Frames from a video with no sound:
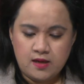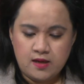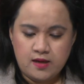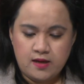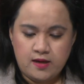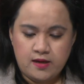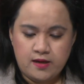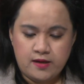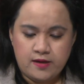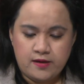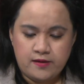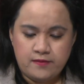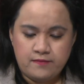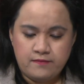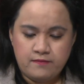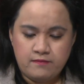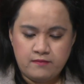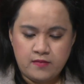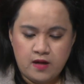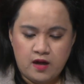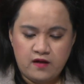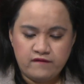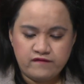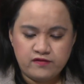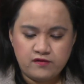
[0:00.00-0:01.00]

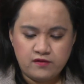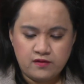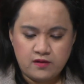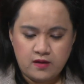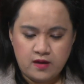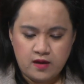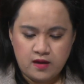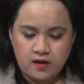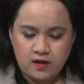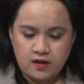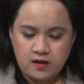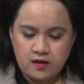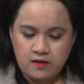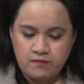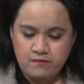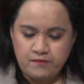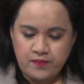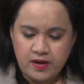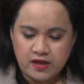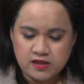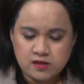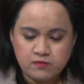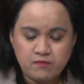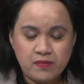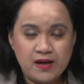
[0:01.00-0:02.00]
after a
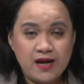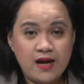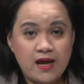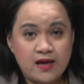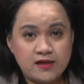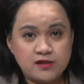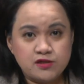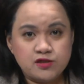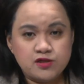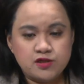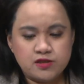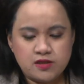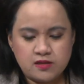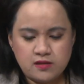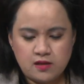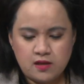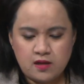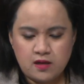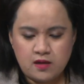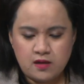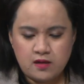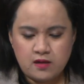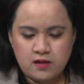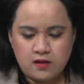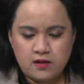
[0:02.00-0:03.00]
bus plunged
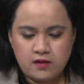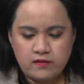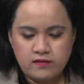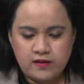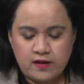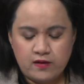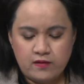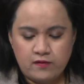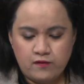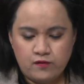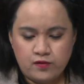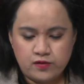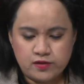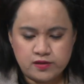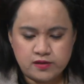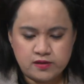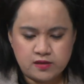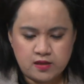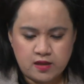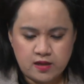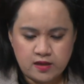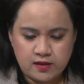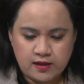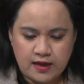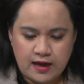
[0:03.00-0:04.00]
that was
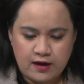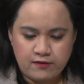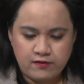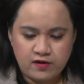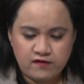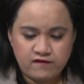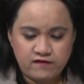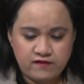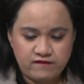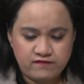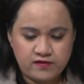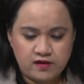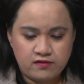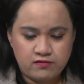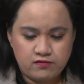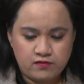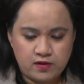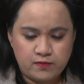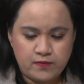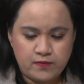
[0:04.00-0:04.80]
carrying 53